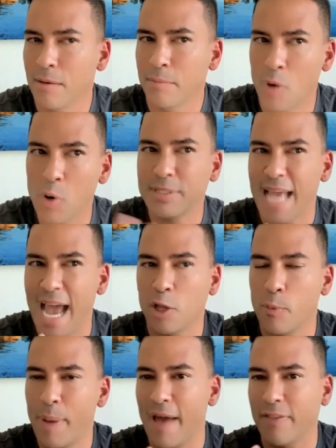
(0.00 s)
Most
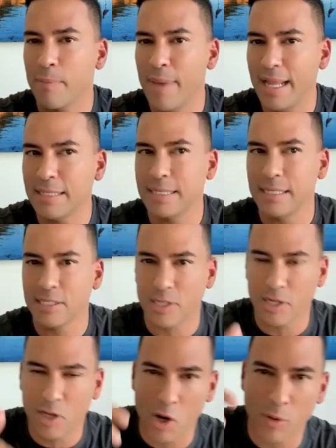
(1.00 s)
allopathic medicine is going
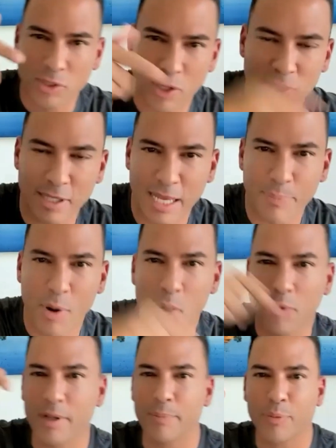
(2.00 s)
to go and start to like poke and